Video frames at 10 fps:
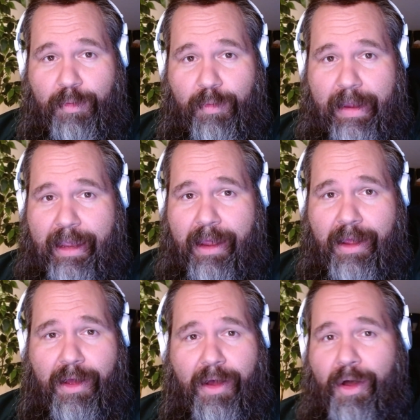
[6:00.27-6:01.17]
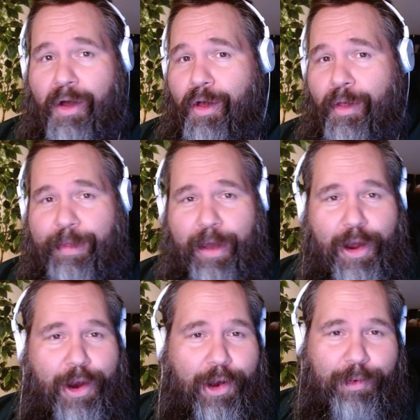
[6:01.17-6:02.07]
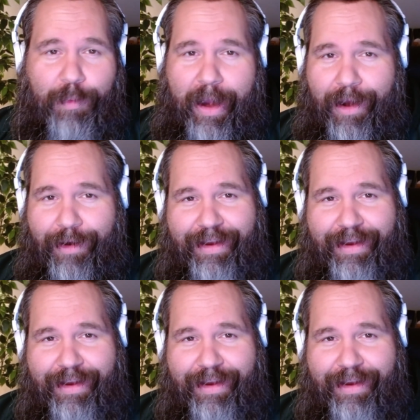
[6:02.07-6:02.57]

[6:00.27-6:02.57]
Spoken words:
week, all the hardware,